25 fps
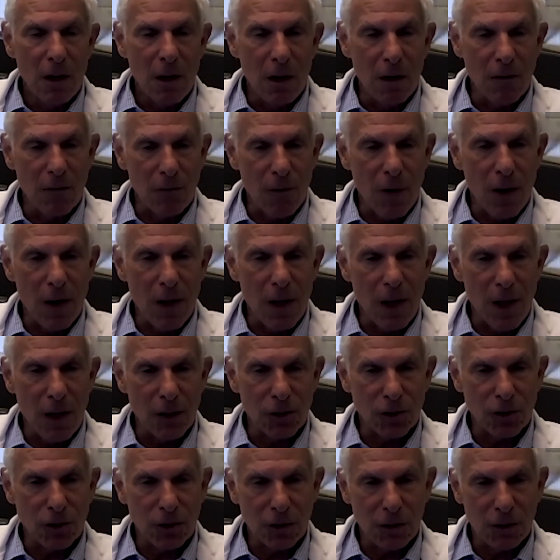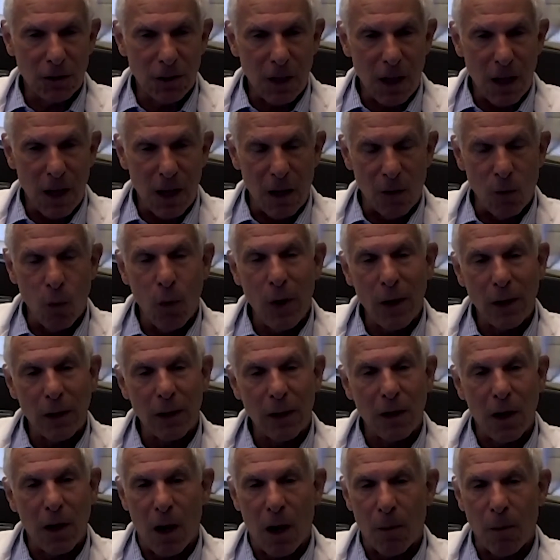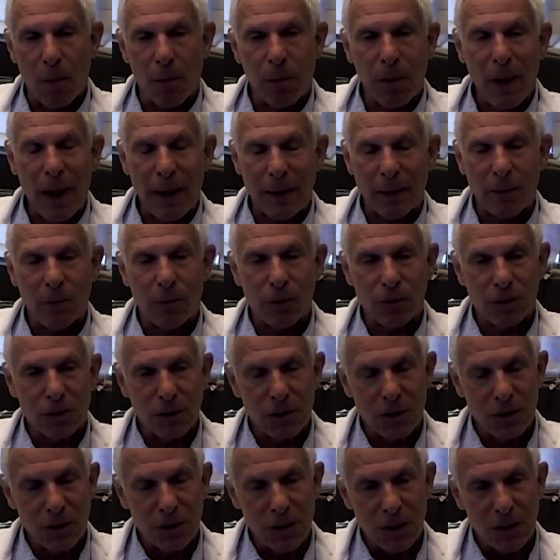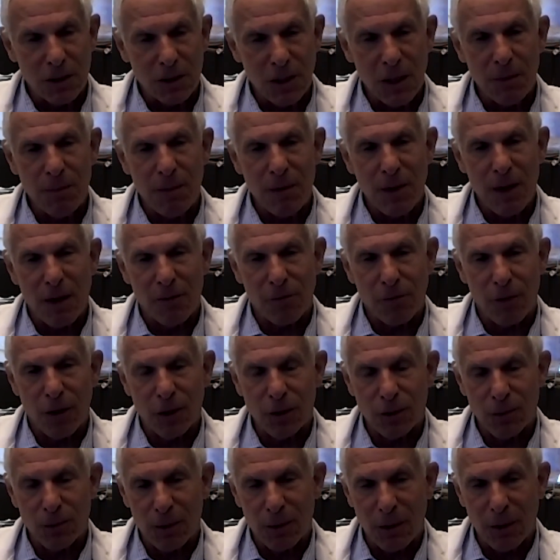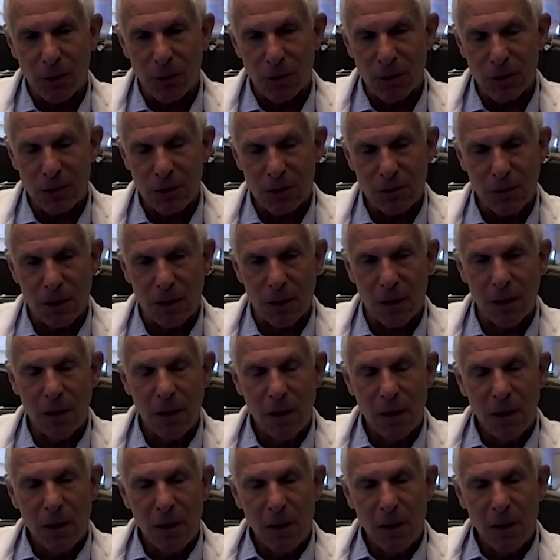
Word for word: of radiation and weekly carboplatin, which is the TPF regimen that was uh,